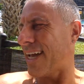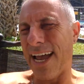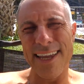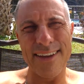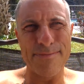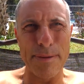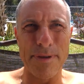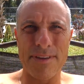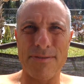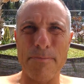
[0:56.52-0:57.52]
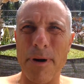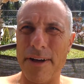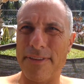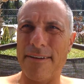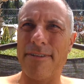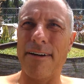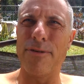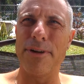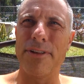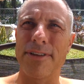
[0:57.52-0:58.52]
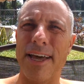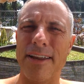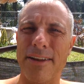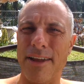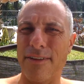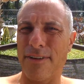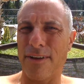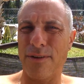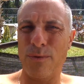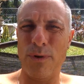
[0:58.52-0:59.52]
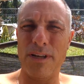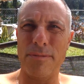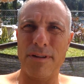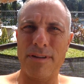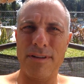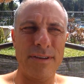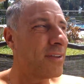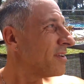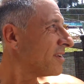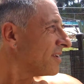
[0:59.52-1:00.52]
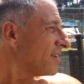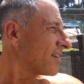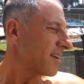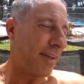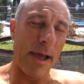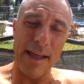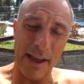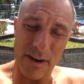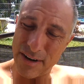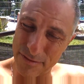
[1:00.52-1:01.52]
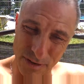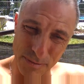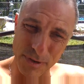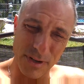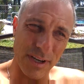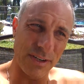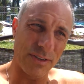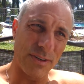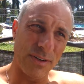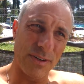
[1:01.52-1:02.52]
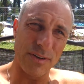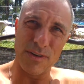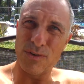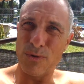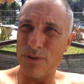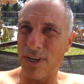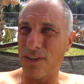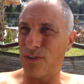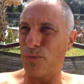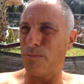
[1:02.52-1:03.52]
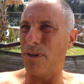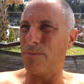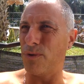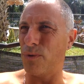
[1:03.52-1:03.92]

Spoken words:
I guess maybe this month I've really looked at it and I was like, wait a minute. I cut off the communication, the association with people